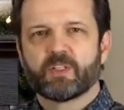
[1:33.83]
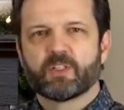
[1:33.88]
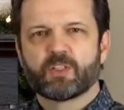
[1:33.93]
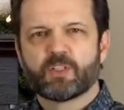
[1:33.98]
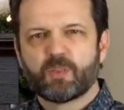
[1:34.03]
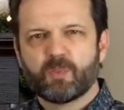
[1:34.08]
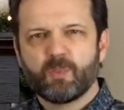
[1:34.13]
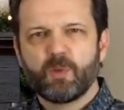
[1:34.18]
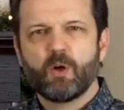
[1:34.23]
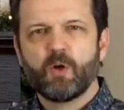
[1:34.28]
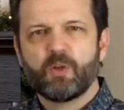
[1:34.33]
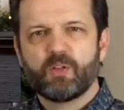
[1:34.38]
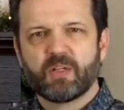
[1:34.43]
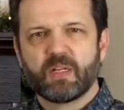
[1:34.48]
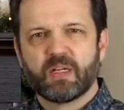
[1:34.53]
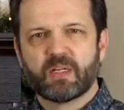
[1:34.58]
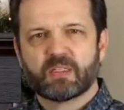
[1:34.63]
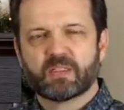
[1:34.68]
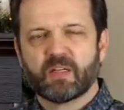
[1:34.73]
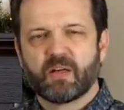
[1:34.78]

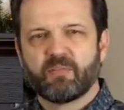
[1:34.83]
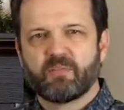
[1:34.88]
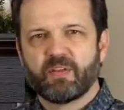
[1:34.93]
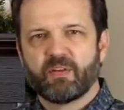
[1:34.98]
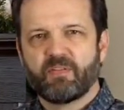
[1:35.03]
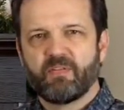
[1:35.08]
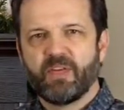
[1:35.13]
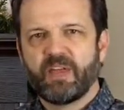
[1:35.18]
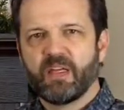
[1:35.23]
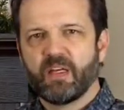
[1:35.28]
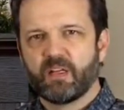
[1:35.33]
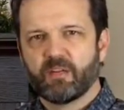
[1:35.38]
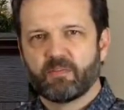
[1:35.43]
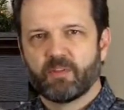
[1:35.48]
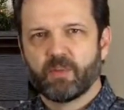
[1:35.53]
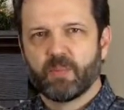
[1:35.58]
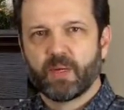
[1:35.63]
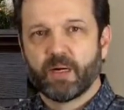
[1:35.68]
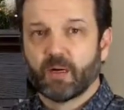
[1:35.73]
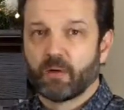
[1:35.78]
smoothness of the feel of
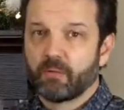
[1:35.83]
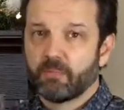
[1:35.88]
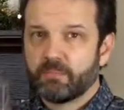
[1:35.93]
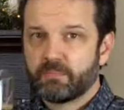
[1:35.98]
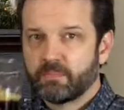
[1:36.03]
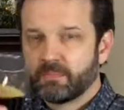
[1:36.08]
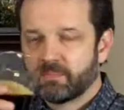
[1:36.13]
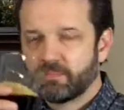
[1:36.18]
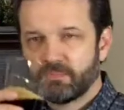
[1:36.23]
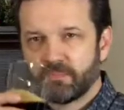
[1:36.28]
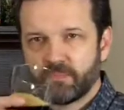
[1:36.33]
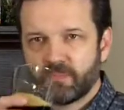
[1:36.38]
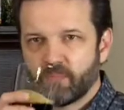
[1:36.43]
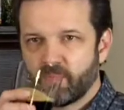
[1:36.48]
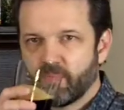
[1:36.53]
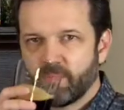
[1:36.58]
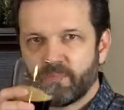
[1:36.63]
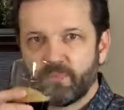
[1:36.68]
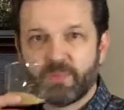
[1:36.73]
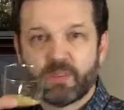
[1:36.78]
the beer.
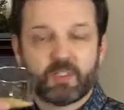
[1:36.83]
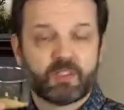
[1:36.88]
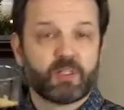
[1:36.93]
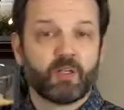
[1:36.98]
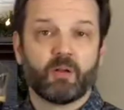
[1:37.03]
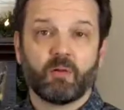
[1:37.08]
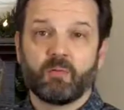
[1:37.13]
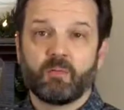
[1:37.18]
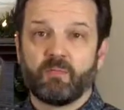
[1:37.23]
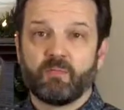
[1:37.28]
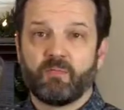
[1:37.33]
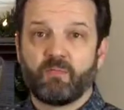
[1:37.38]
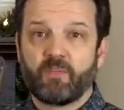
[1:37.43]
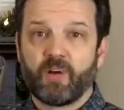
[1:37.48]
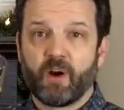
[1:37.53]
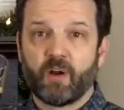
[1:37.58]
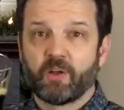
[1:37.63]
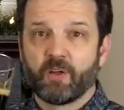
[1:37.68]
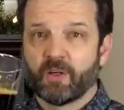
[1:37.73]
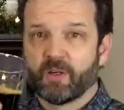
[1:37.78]
Still,
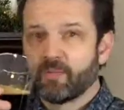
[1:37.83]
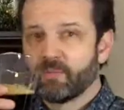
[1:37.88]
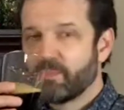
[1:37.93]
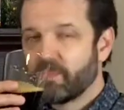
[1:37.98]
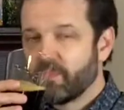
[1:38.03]
very good.